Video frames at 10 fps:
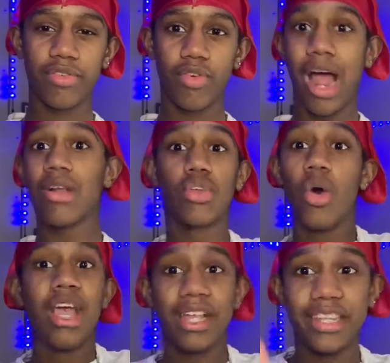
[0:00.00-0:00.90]
I don't know.
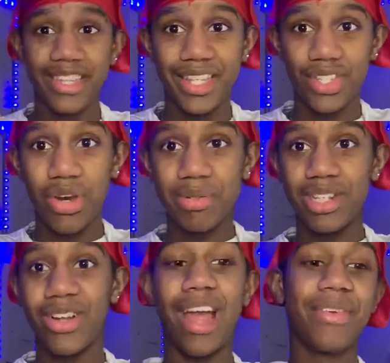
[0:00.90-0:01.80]
It's in the description,
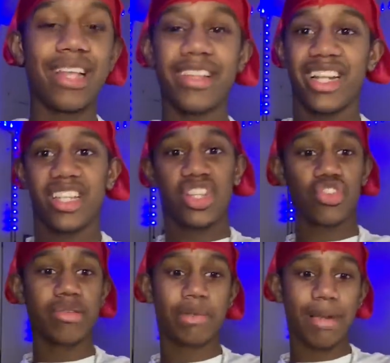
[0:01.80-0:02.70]
though. Everything's in the
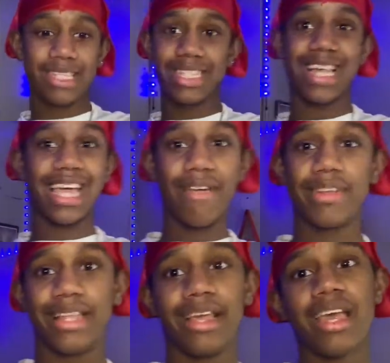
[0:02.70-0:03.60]
description. My TikTok,
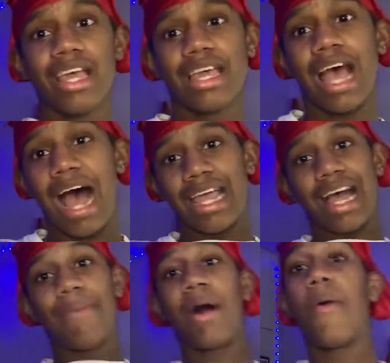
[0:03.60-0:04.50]
everything. All right, yeah,
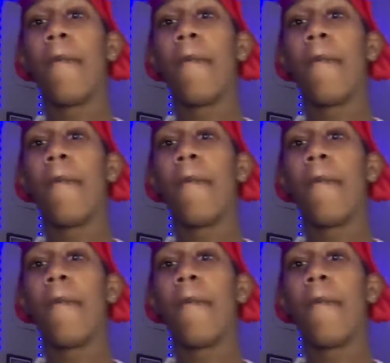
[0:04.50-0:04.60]
I'm out.